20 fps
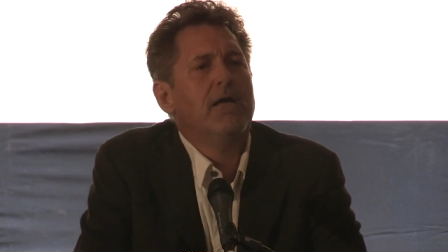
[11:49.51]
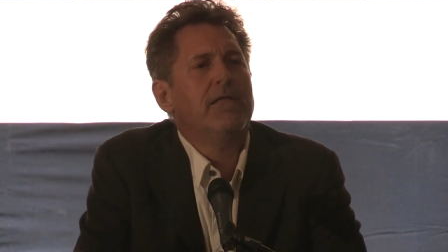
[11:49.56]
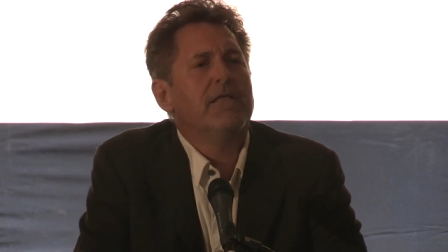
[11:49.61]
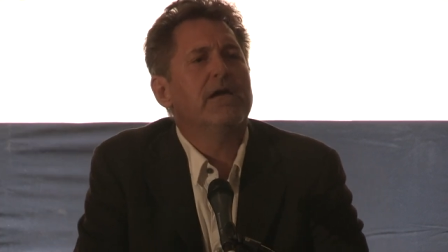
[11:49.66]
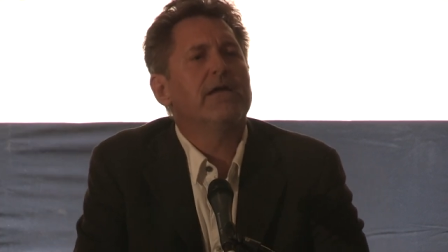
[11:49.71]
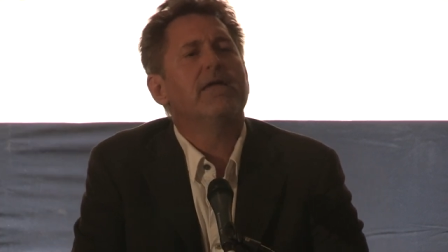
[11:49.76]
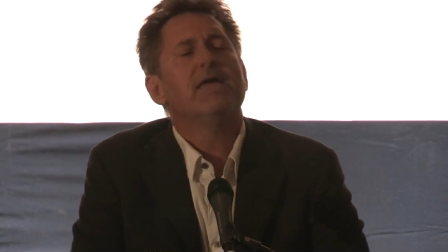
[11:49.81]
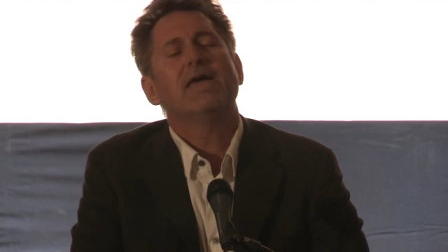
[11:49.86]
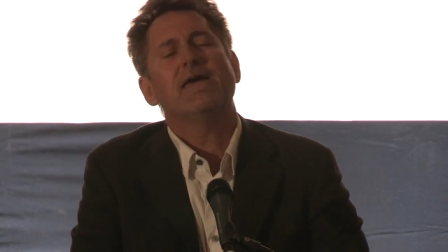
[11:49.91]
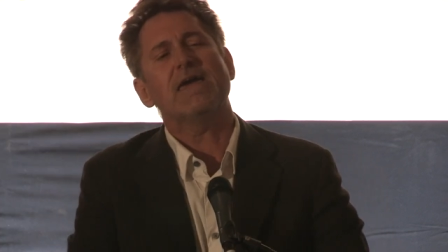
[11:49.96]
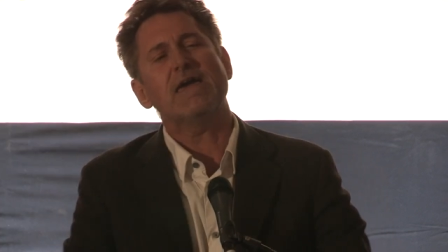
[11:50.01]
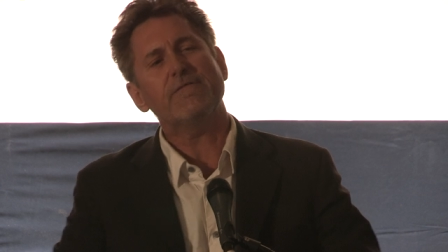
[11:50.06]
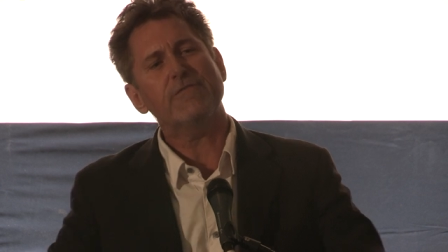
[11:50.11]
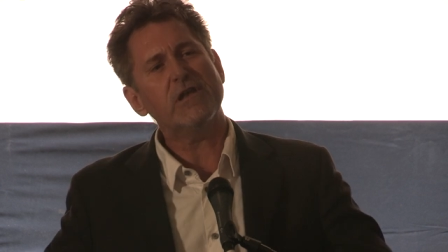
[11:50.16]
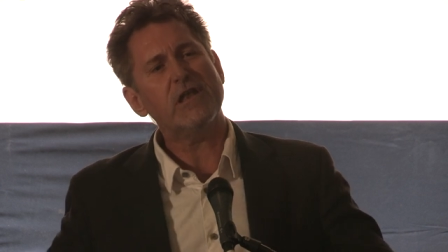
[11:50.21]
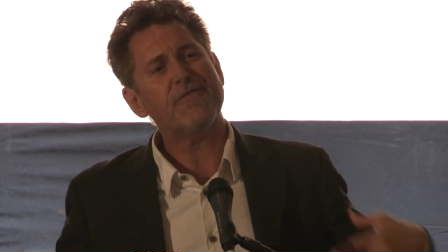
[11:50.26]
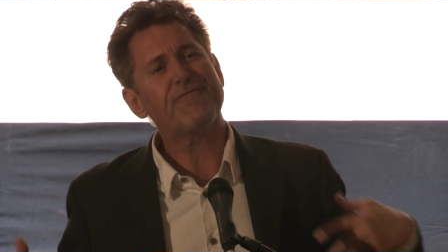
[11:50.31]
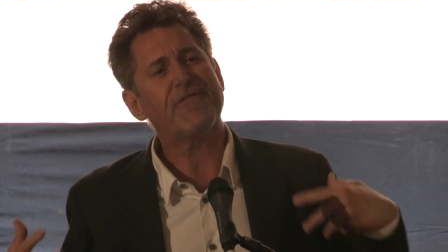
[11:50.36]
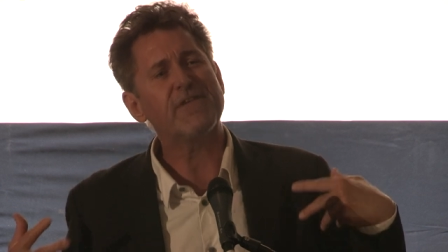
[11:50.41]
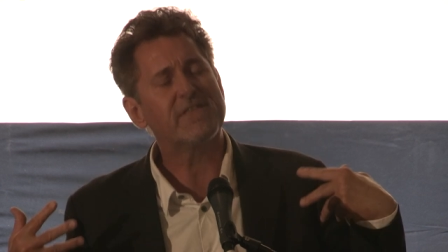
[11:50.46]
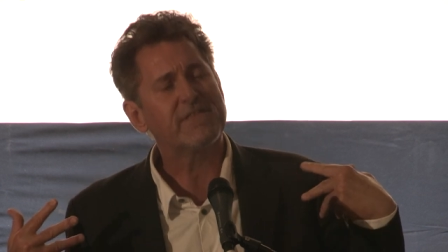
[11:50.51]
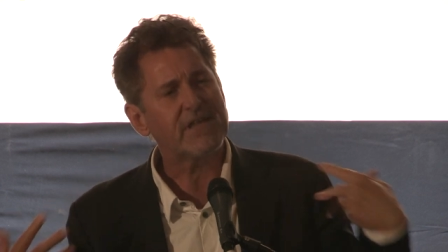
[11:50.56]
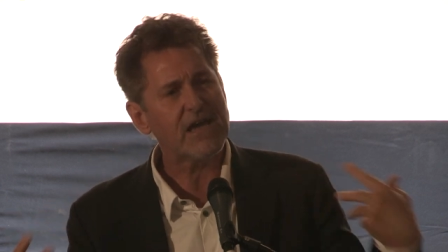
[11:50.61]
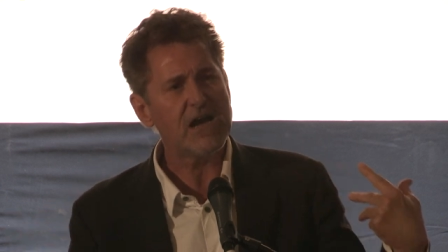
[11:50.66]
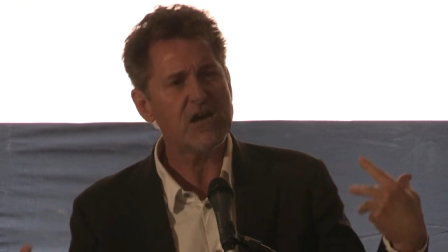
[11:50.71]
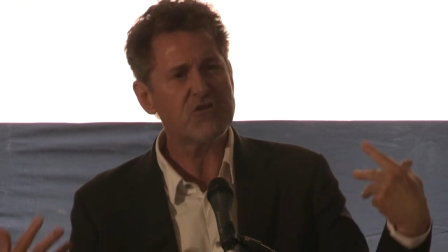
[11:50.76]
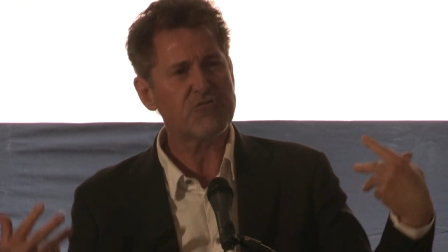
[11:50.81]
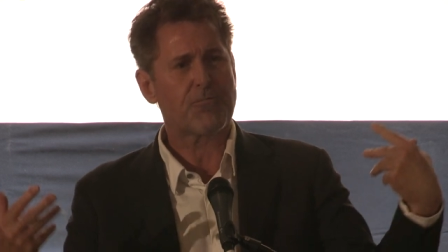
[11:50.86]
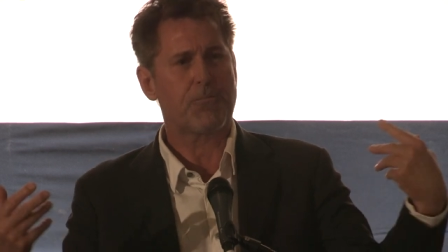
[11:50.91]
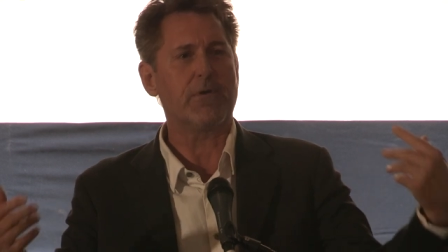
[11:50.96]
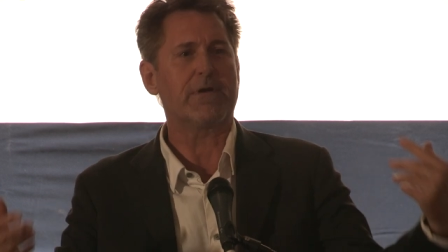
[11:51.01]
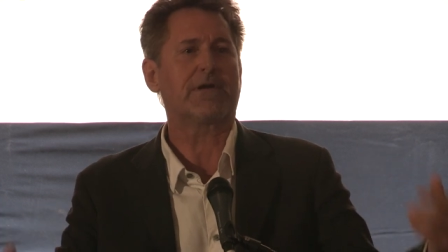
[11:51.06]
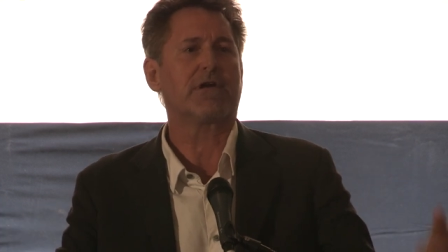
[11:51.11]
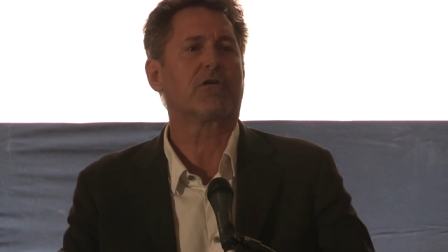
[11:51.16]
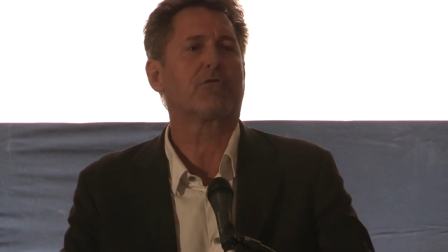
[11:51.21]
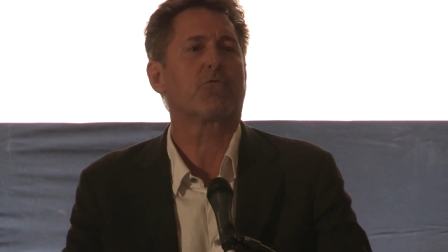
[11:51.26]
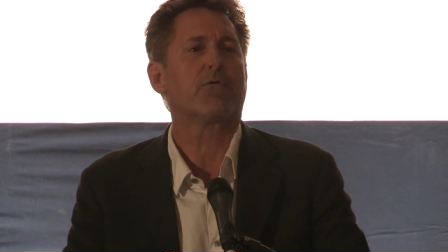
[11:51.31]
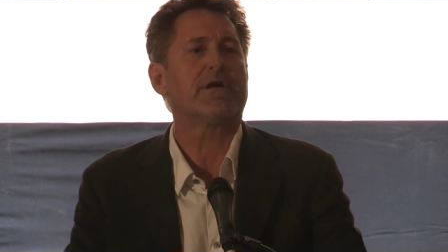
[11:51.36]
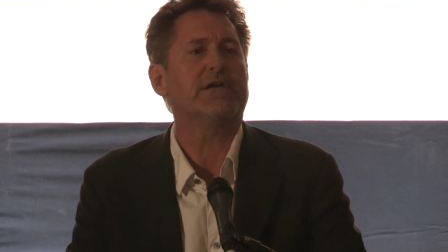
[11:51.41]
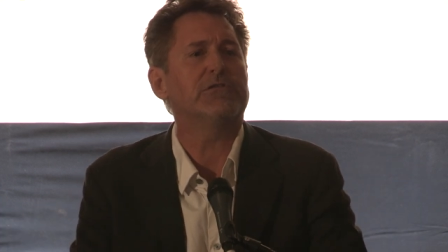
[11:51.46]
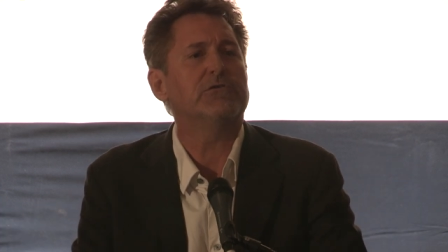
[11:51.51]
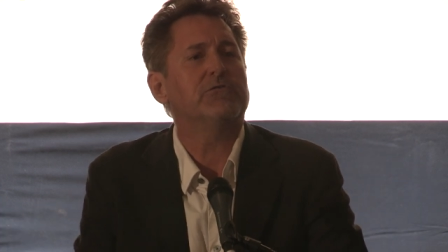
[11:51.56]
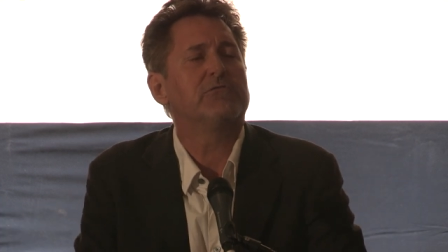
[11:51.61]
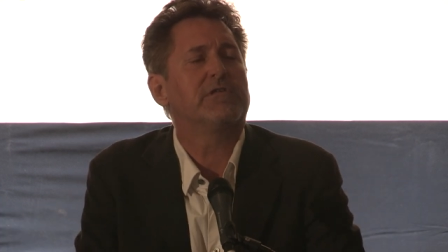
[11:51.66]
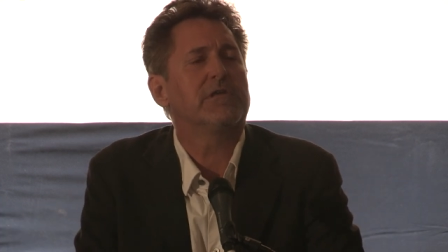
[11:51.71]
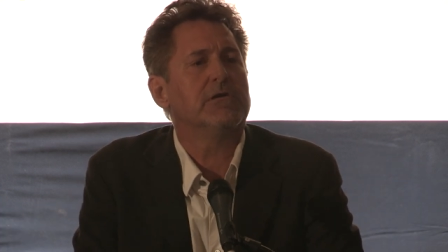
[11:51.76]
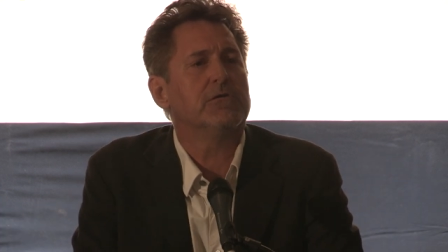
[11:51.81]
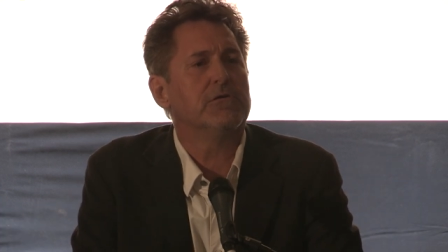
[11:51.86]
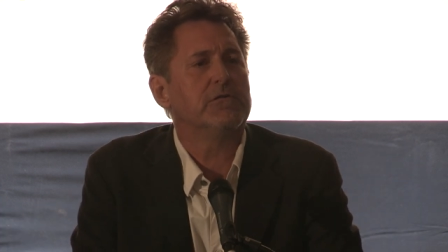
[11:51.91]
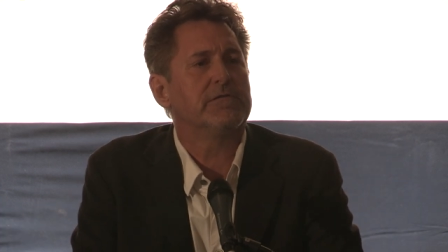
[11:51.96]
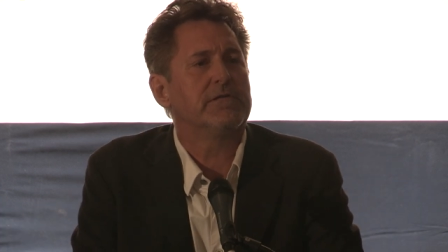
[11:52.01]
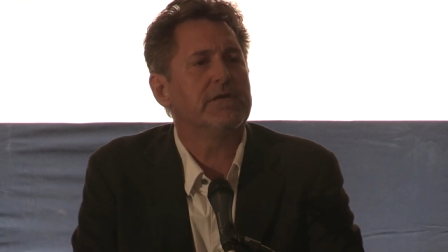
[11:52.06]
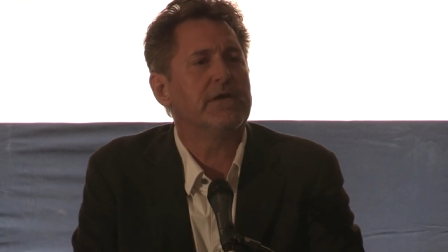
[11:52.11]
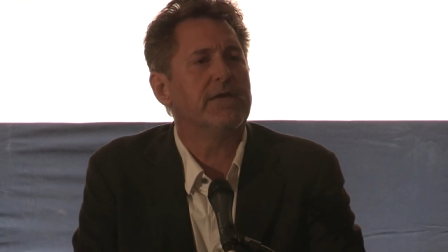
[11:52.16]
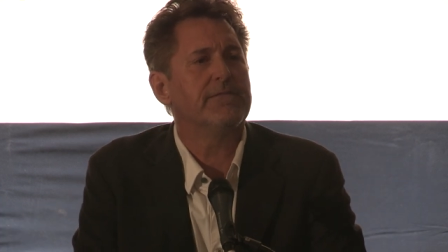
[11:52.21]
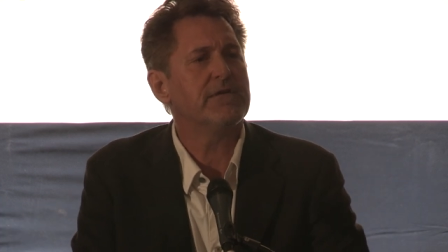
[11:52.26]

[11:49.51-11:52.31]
And even if it does bring a great utility,